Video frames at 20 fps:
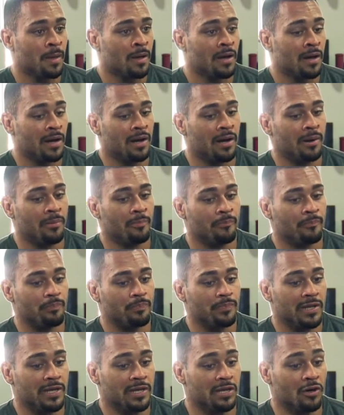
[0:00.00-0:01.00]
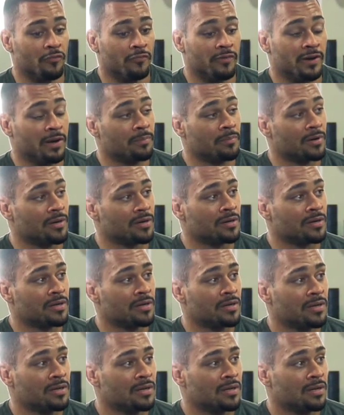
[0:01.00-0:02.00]
In November,
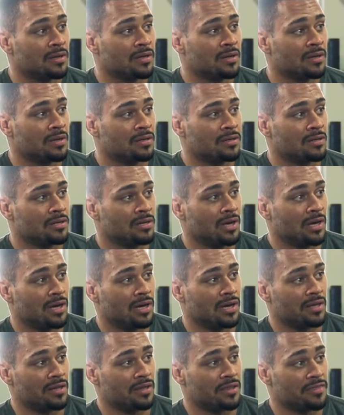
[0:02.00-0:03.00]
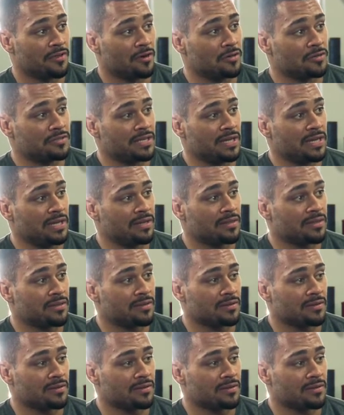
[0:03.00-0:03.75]
the 13th.